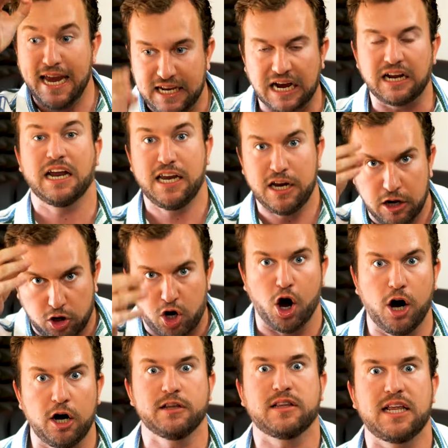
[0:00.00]
He
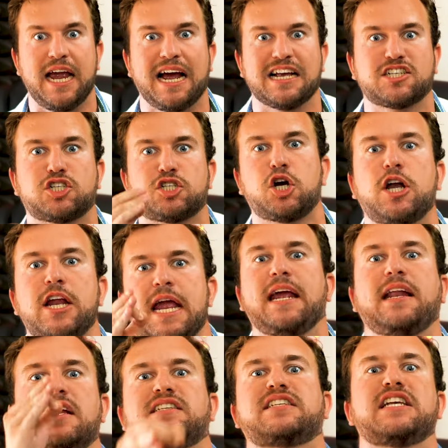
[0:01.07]
currently has
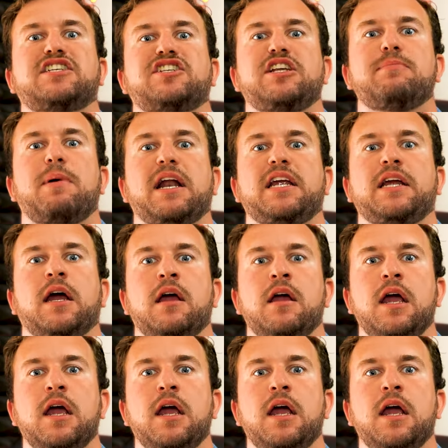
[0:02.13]
38 assists, Di Maria,